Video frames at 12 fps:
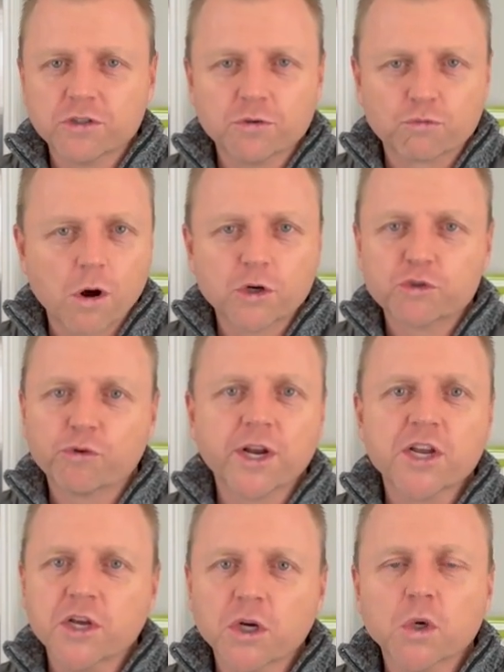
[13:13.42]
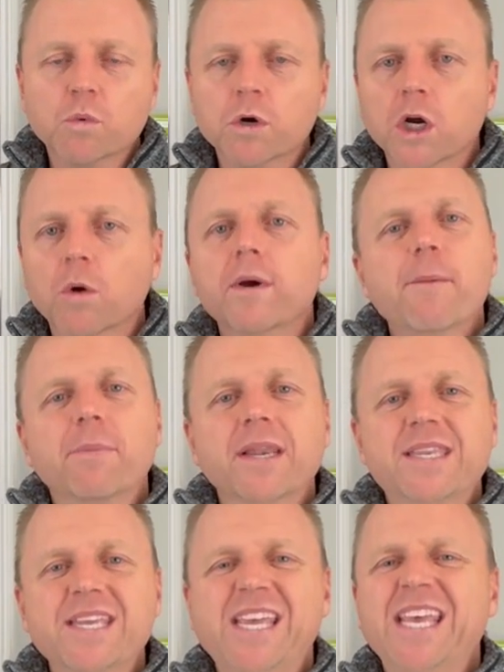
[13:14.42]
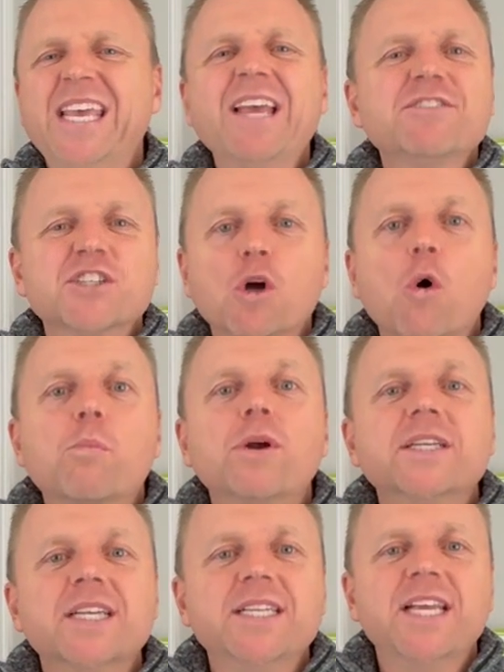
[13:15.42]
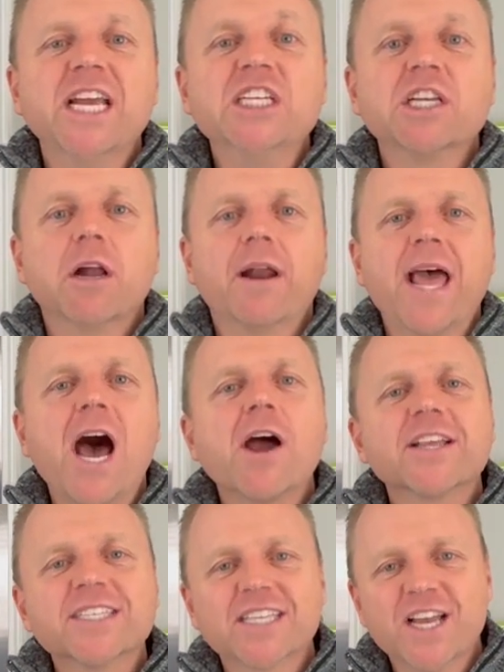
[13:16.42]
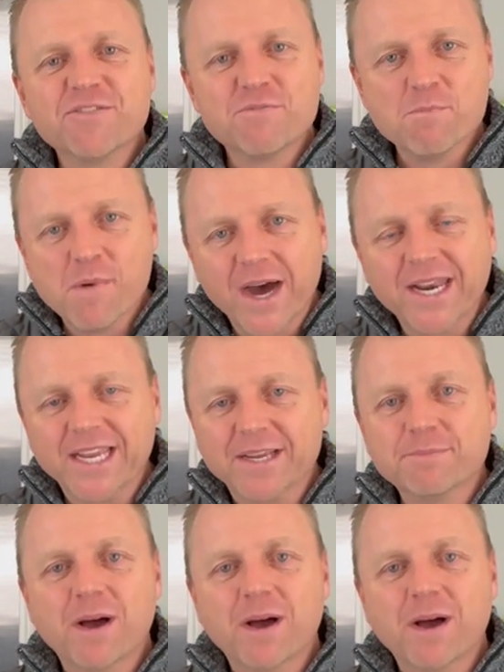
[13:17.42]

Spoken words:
grocery guru. But he gives this whole presentation on how to save money